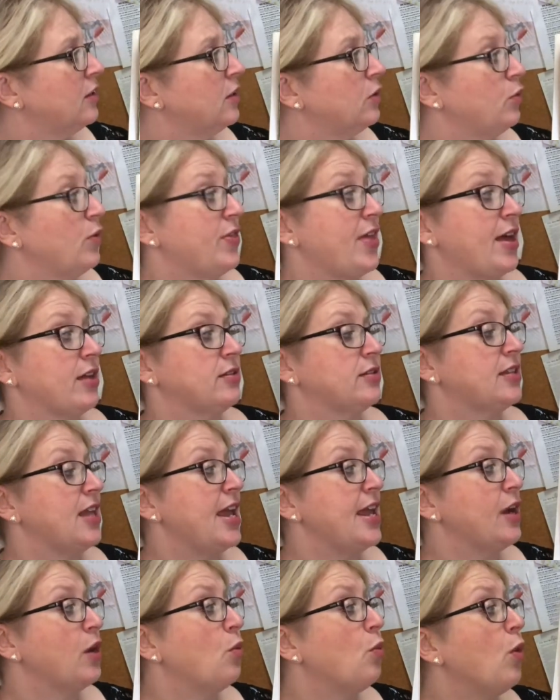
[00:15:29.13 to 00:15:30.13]
Without
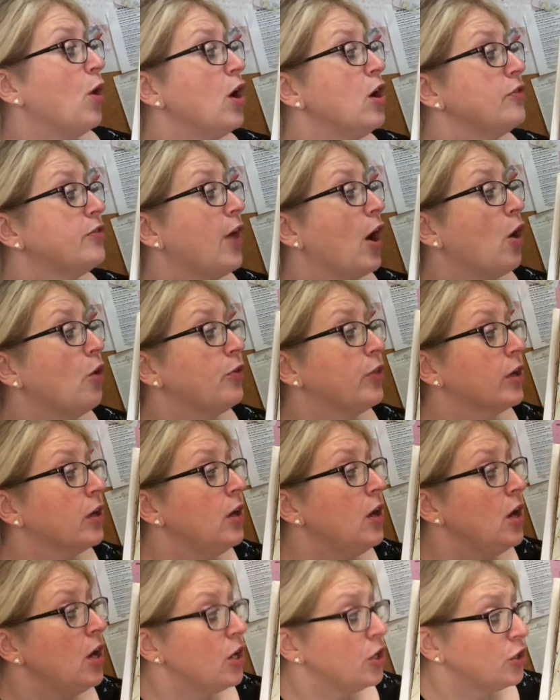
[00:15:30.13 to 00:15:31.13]
saying a word, though, the
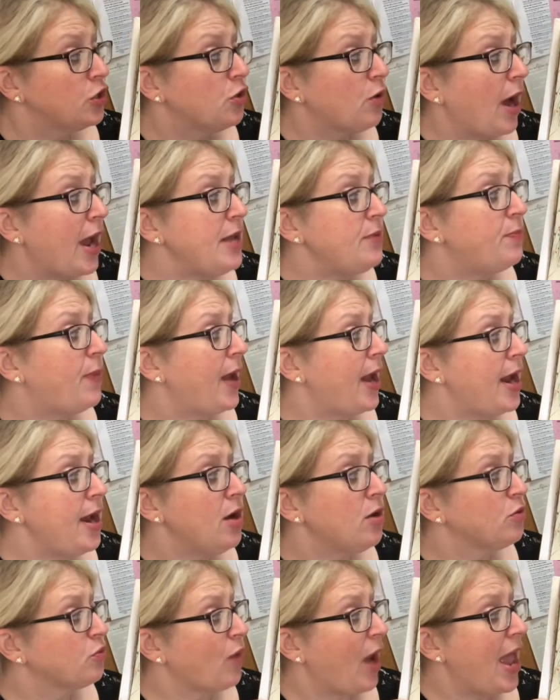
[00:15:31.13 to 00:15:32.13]
gray
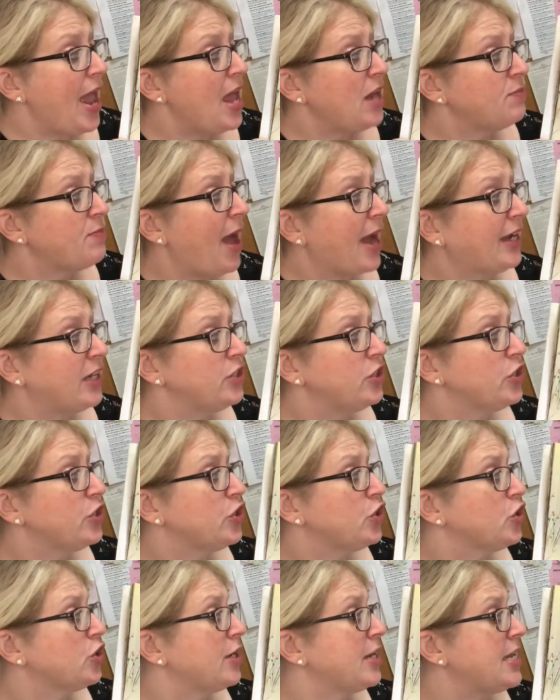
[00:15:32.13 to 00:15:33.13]
bear ran back into the
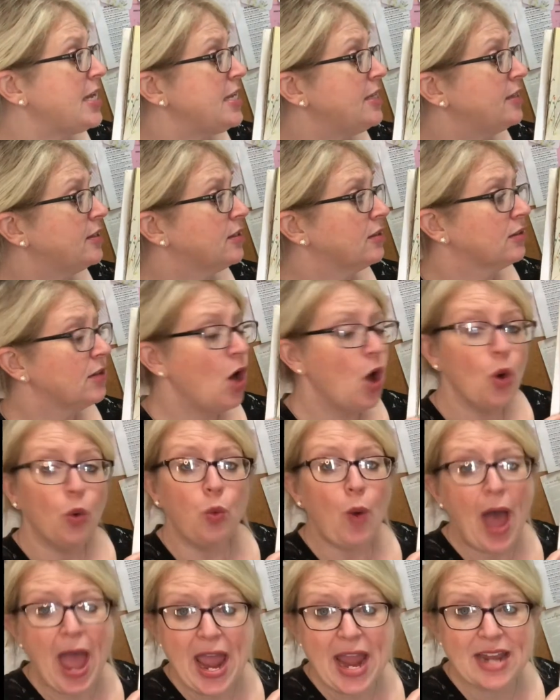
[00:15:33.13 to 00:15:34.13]
trees.
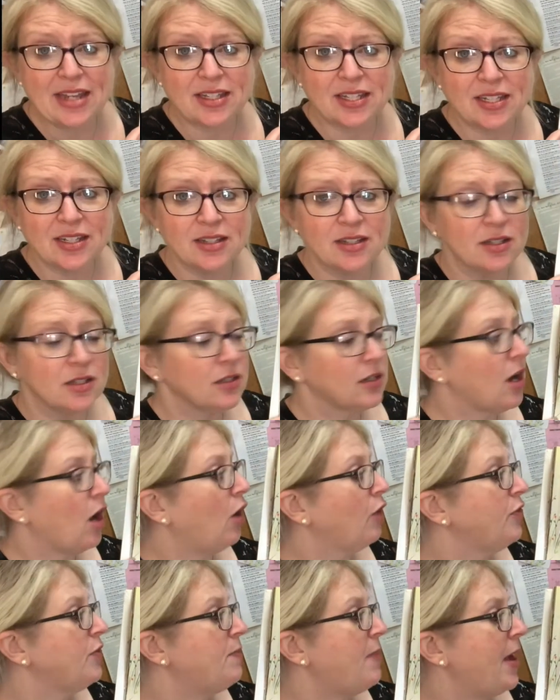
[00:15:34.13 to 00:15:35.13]
"Wait!"
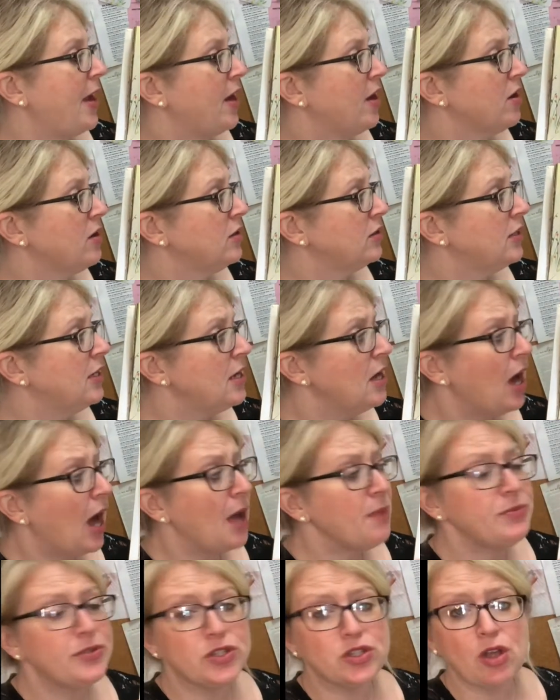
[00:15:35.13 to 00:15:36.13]
called the bear.
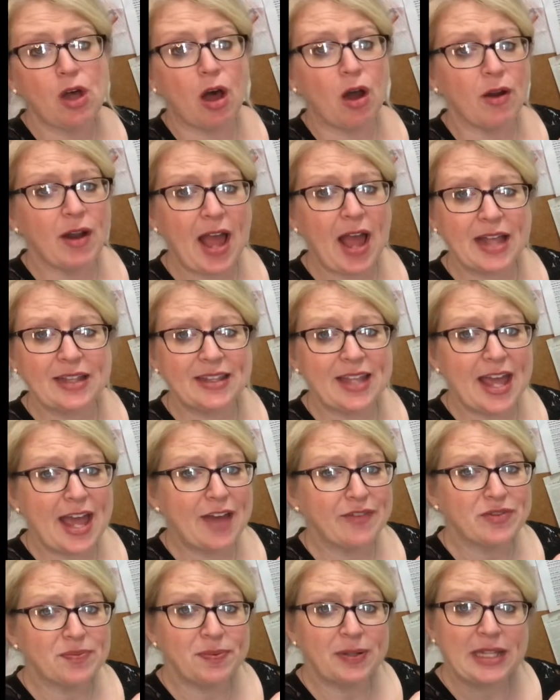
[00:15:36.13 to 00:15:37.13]
"I'm sorry I
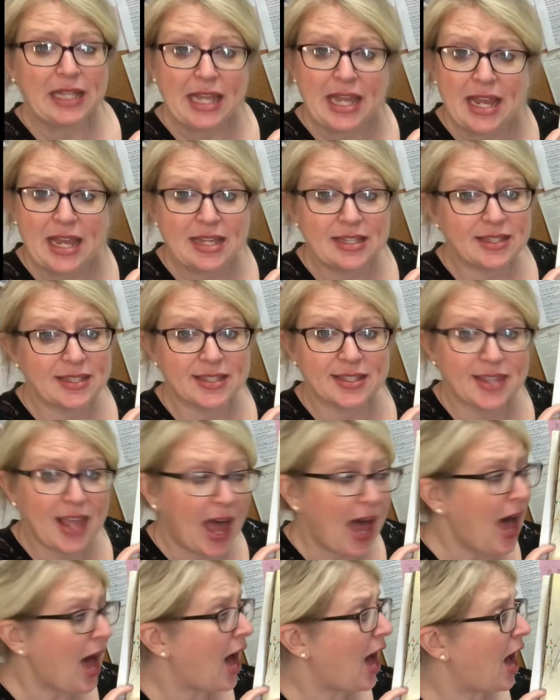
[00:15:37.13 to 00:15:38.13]
left. Please
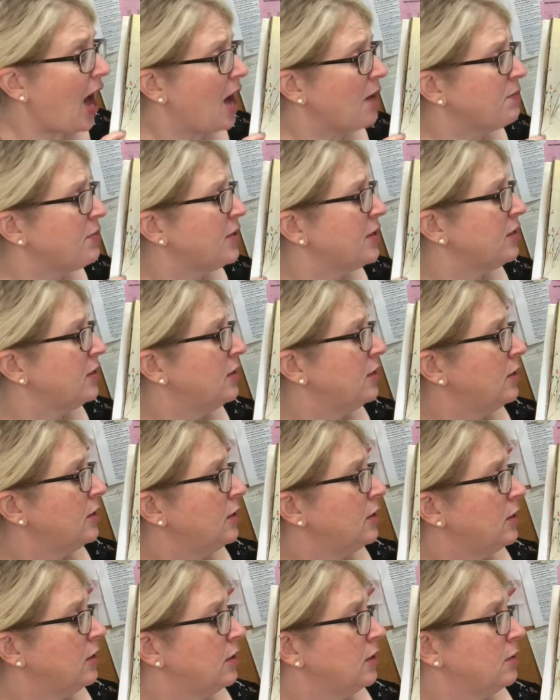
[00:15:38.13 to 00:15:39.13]
stop."
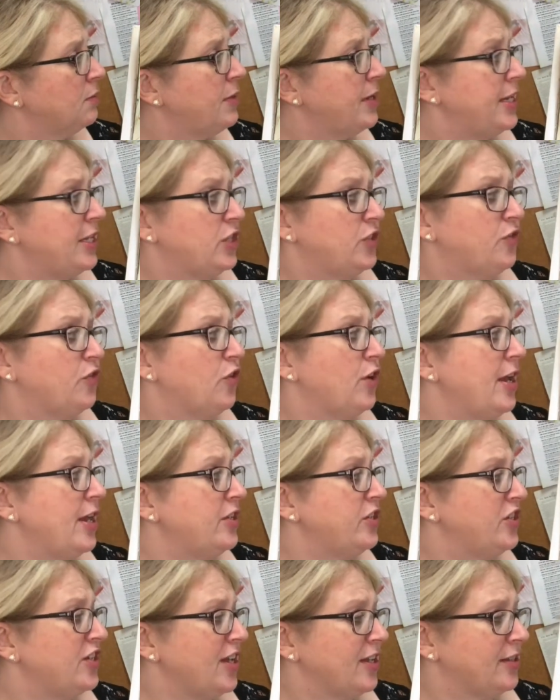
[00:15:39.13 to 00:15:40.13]
But his
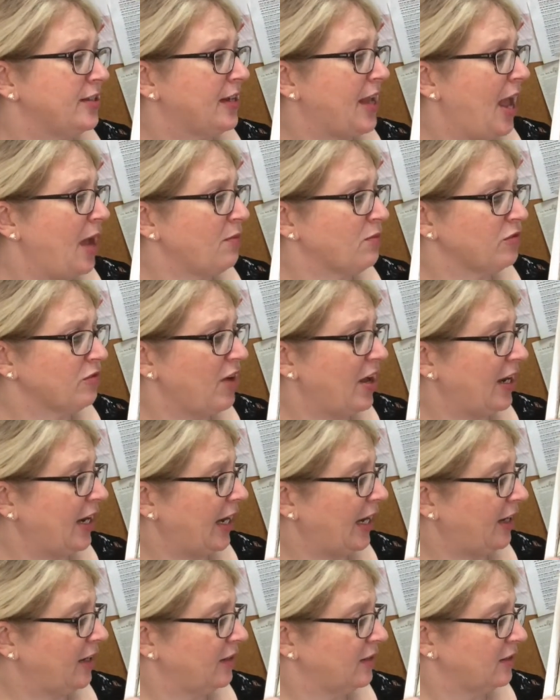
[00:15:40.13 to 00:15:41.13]
friend just kept
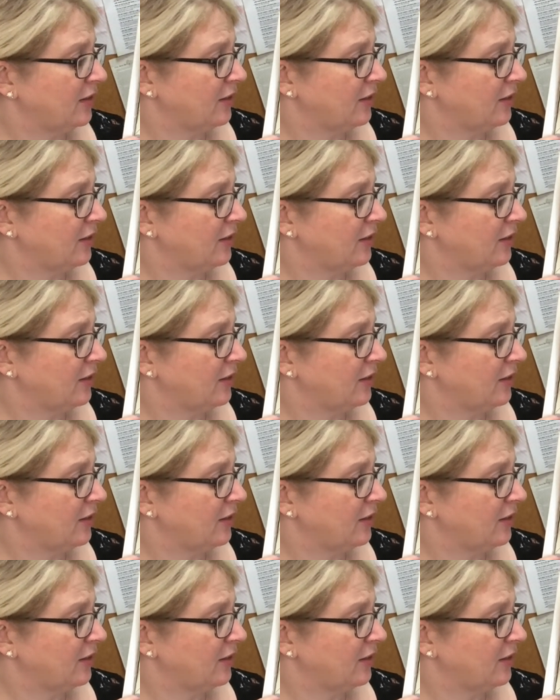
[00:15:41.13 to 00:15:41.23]
running.